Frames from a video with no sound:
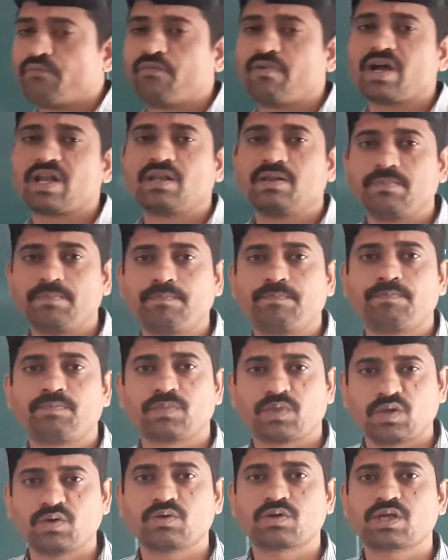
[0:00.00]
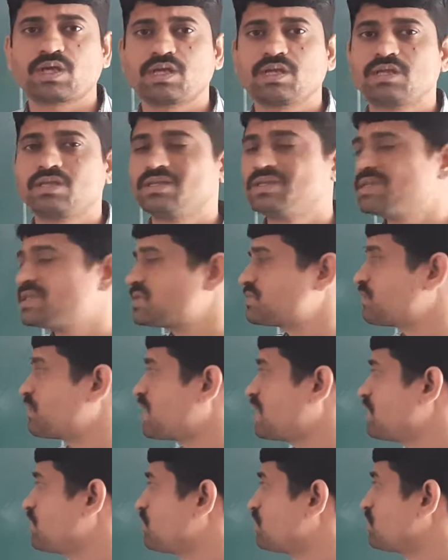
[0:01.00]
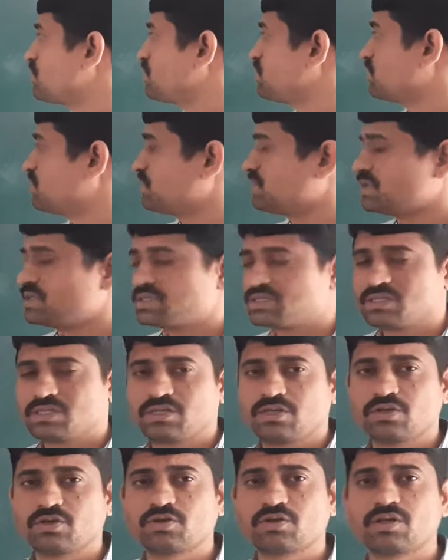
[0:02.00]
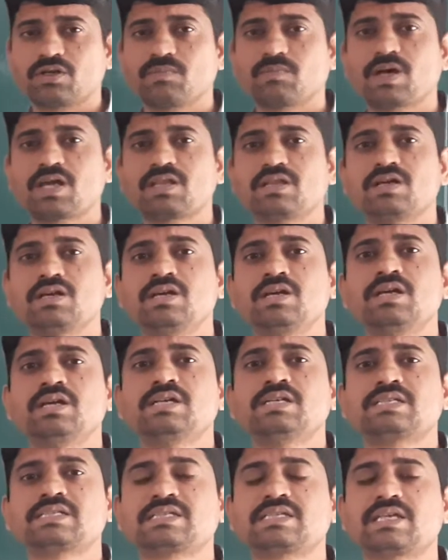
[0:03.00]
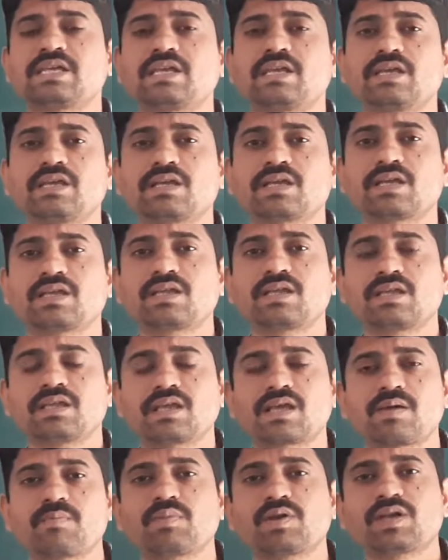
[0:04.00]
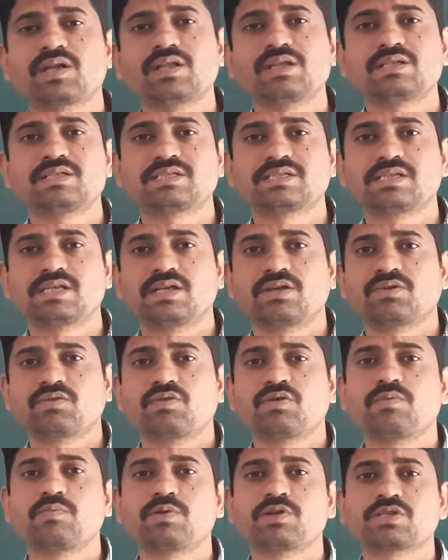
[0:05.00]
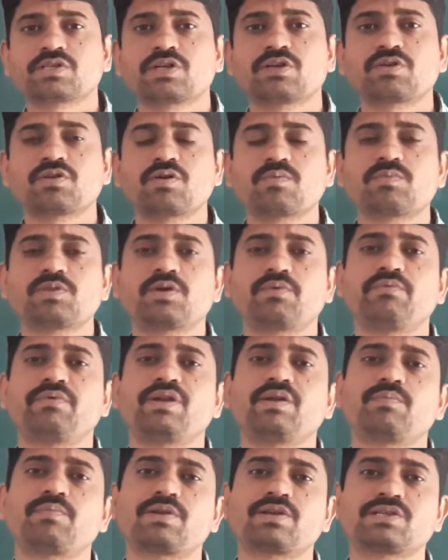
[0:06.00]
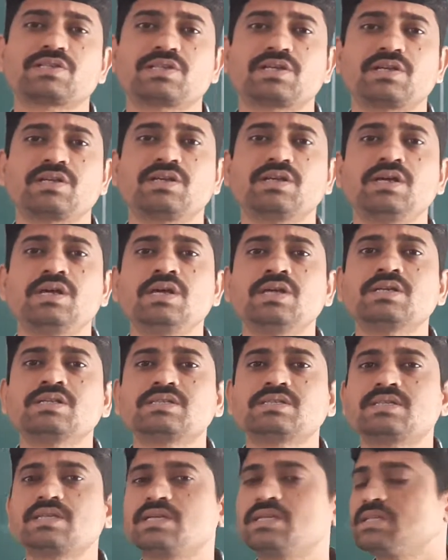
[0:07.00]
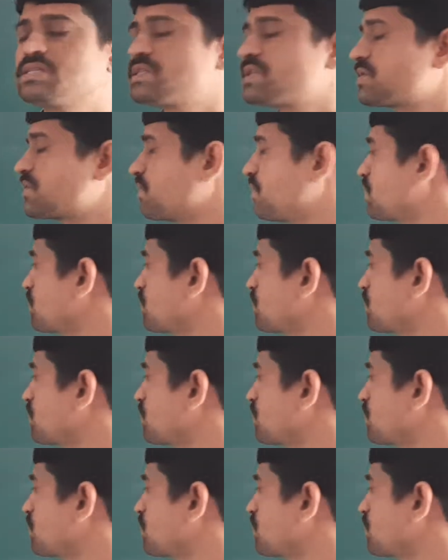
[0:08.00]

1. Okay, this value is denoted by the C, capital C. Coefficient of the wind pressure C is equal